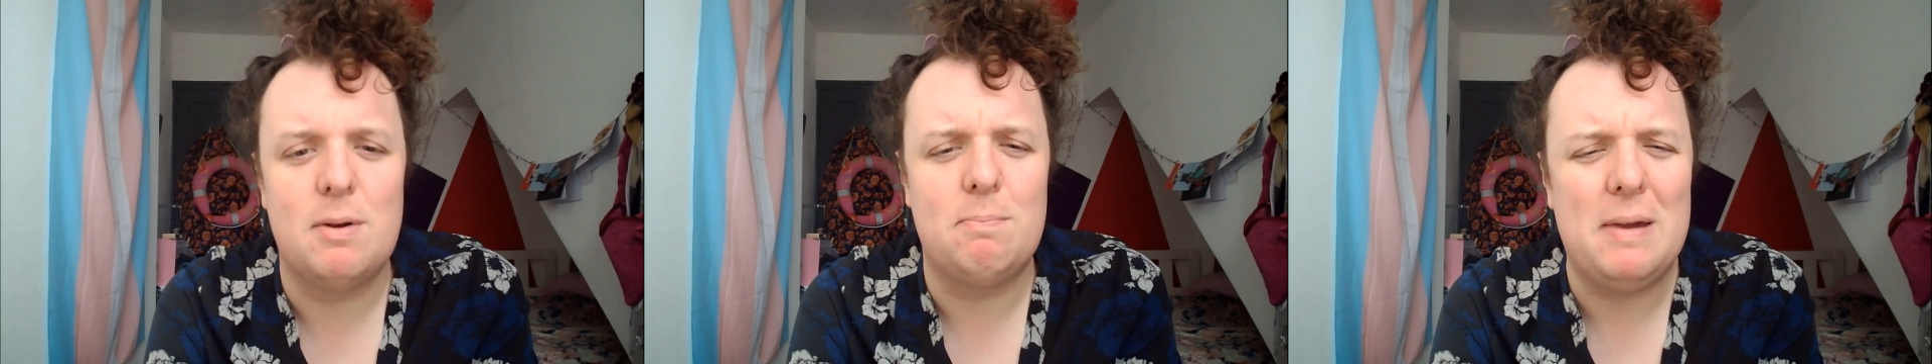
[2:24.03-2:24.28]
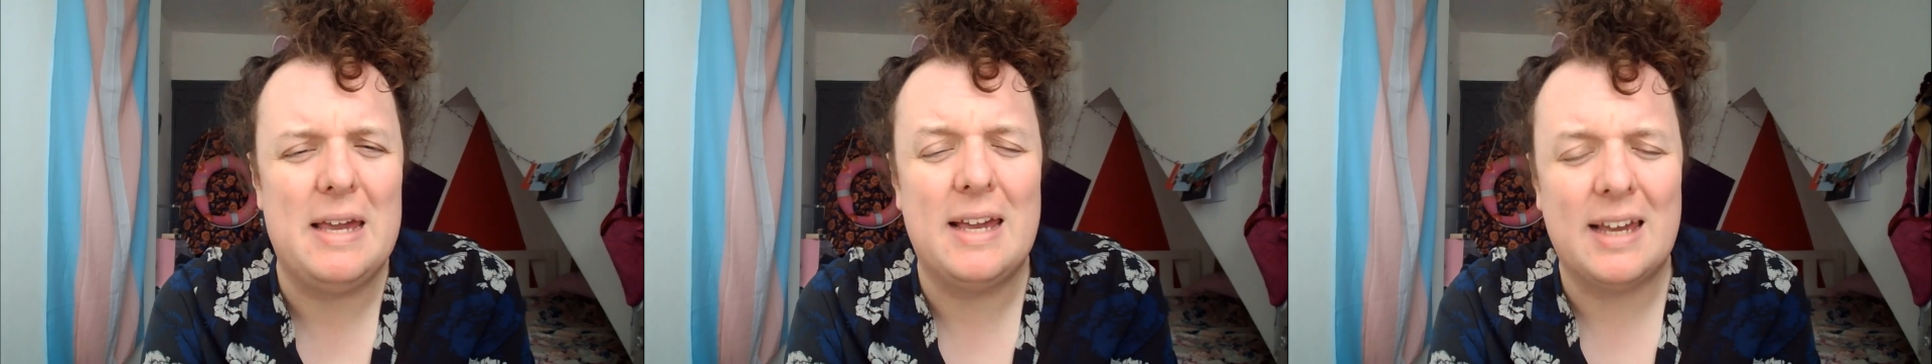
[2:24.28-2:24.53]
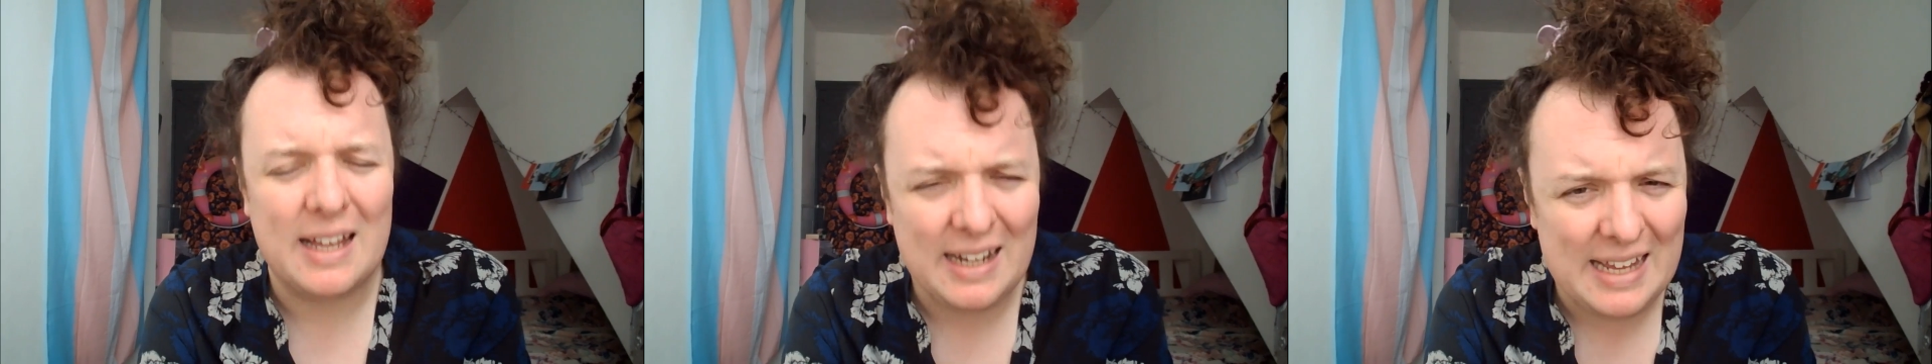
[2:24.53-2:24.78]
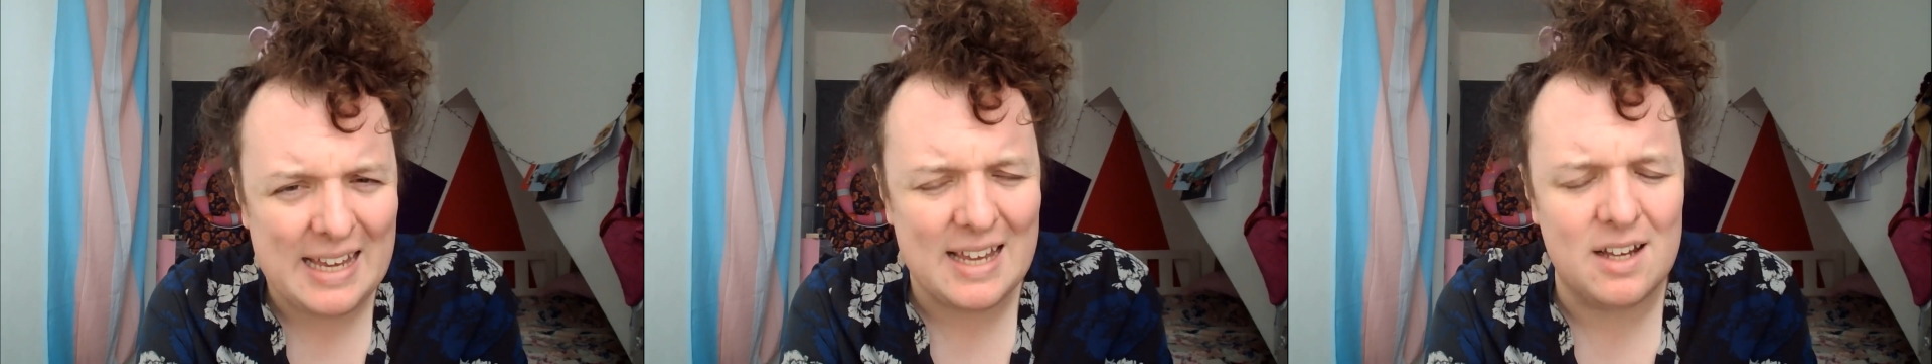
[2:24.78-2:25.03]
but being
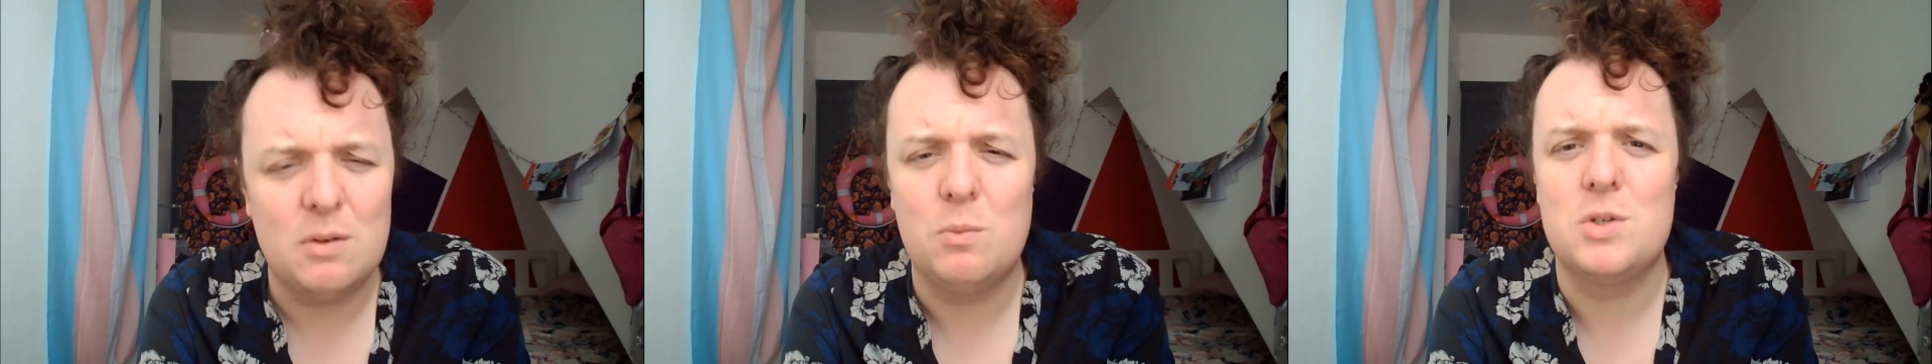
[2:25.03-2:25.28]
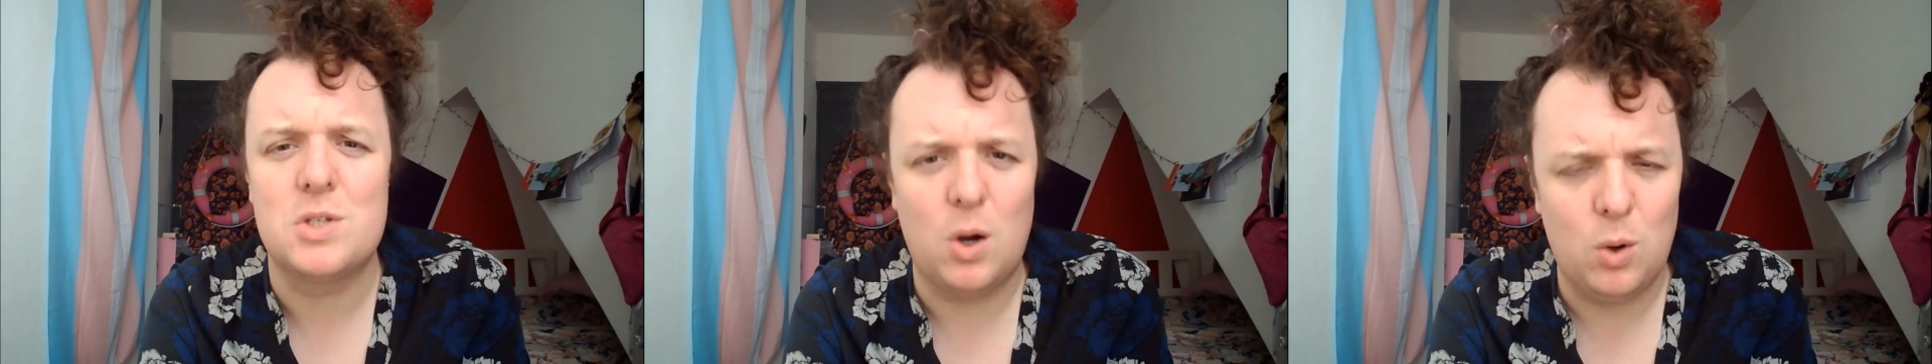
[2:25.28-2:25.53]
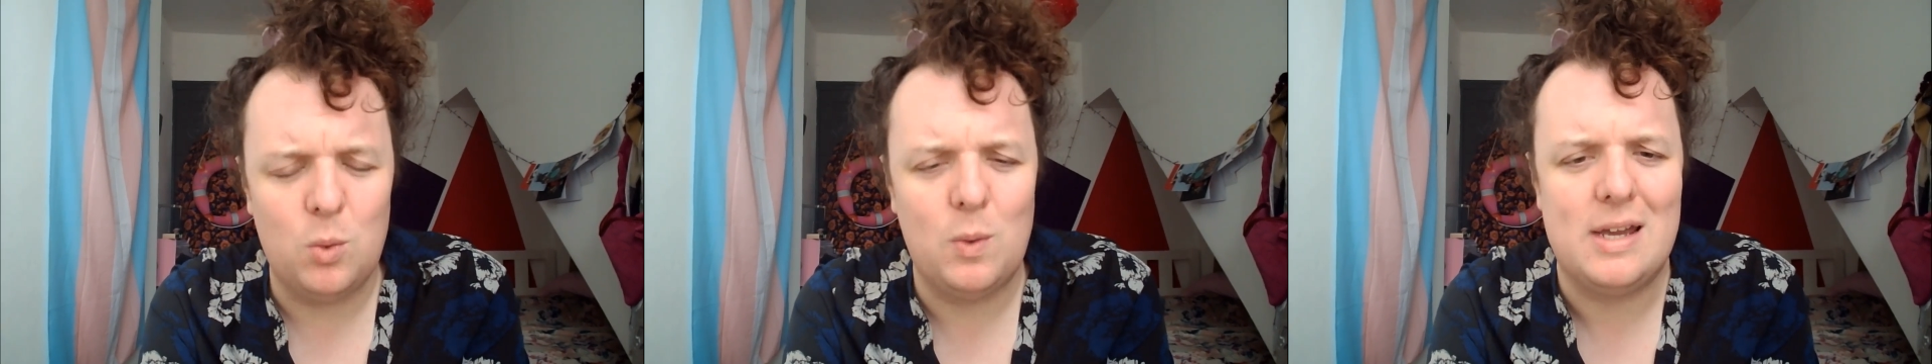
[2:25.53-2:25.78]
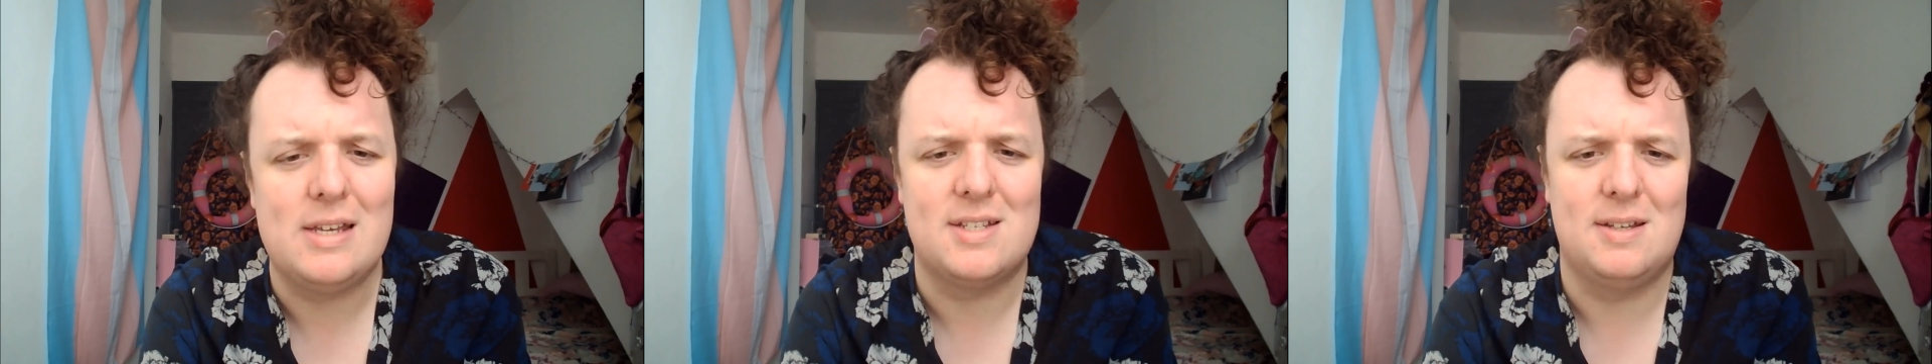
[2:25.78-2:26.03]
clear was
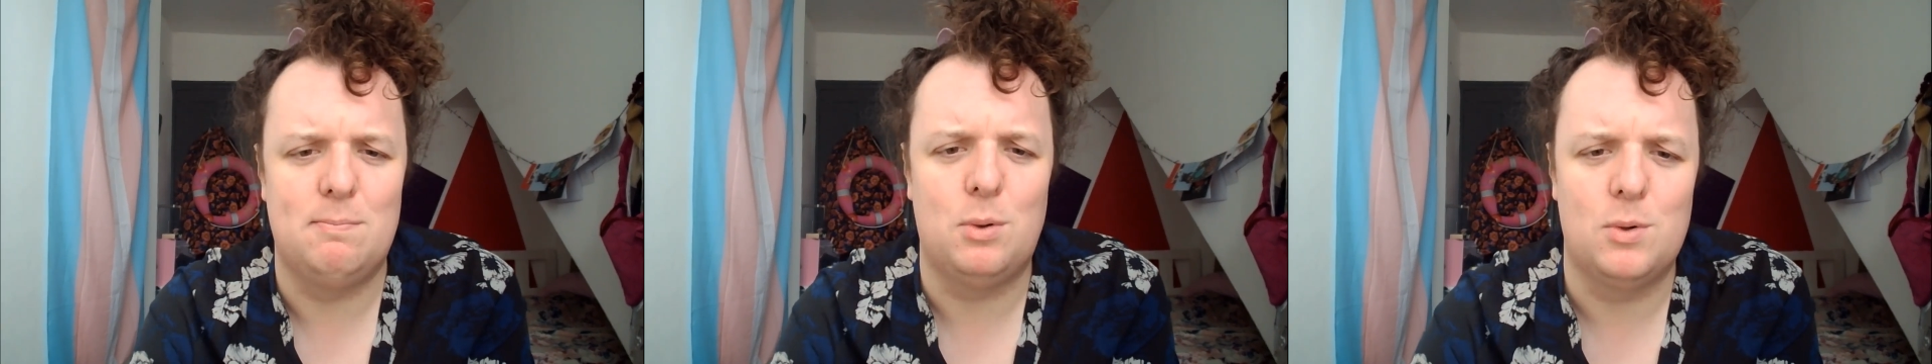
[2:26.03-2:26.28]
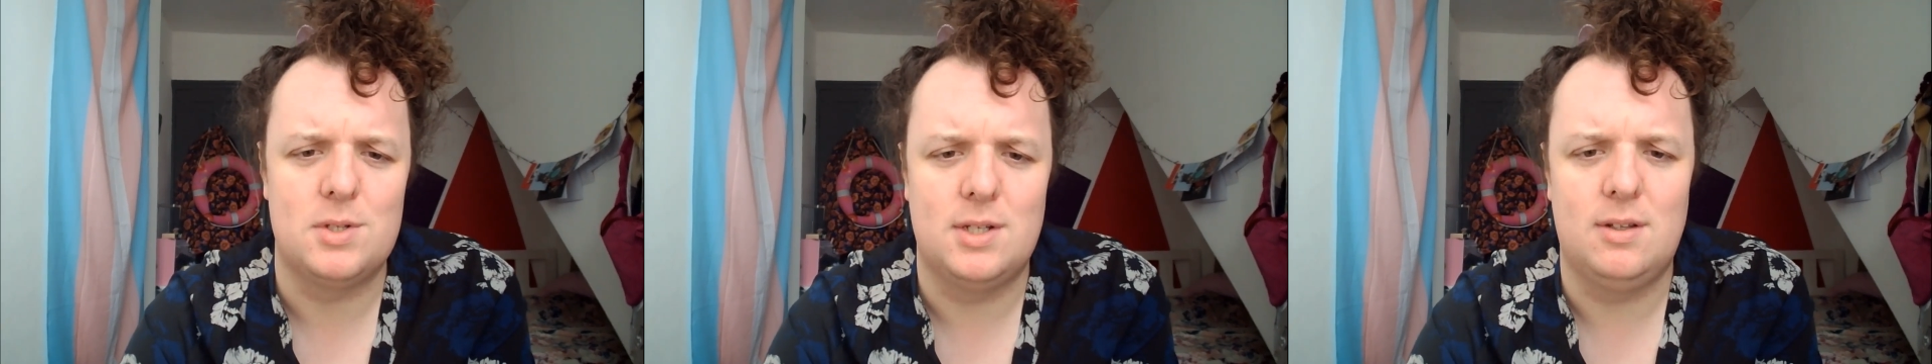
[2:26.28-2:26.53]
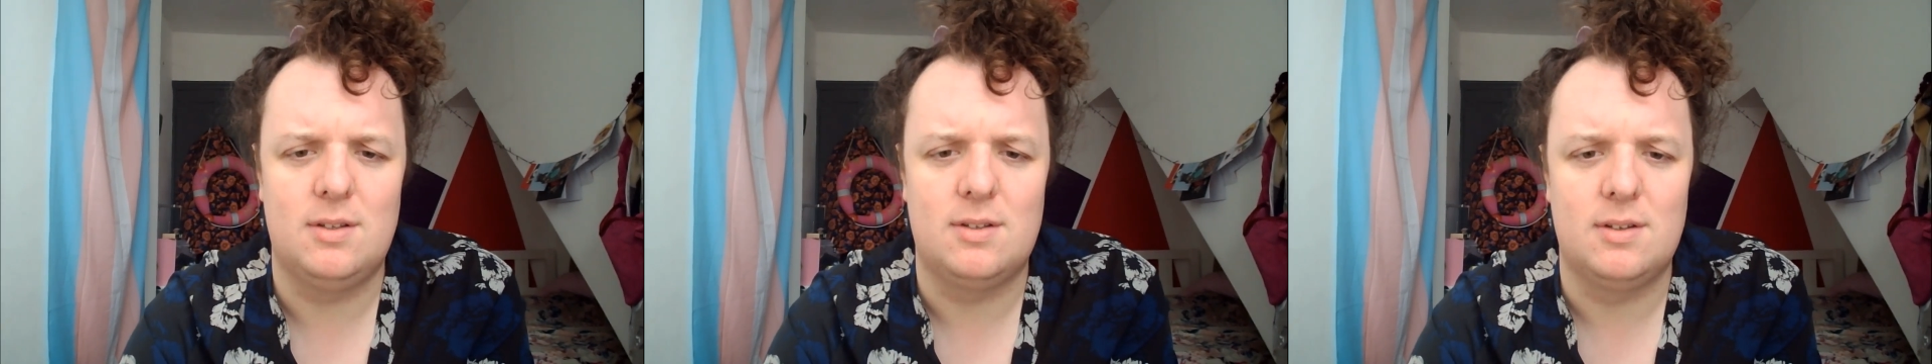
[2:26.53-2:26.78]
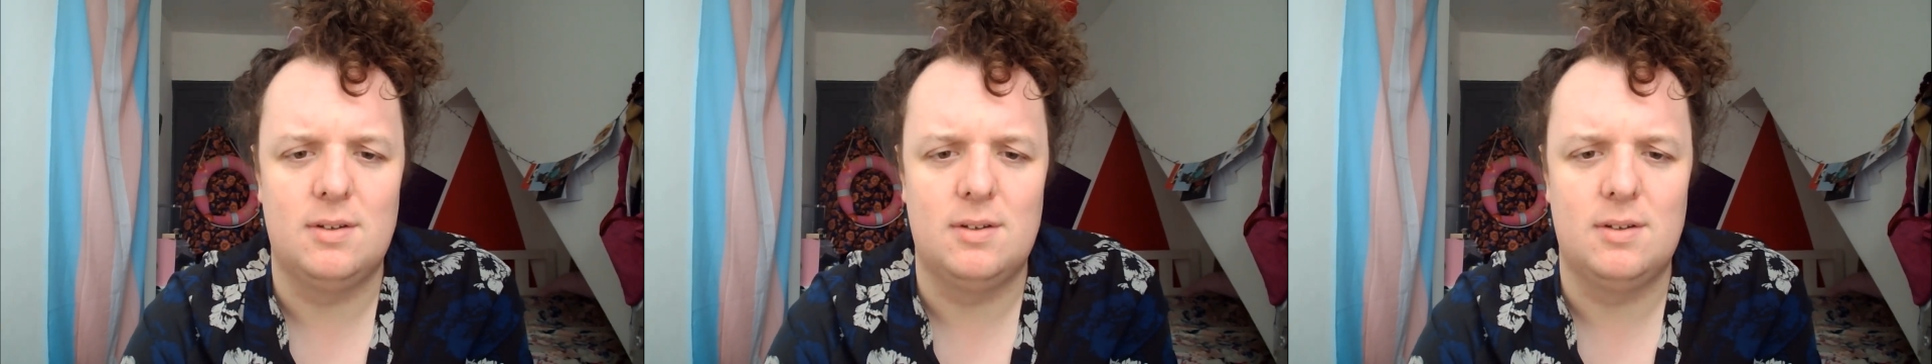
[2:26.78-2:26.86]
always important.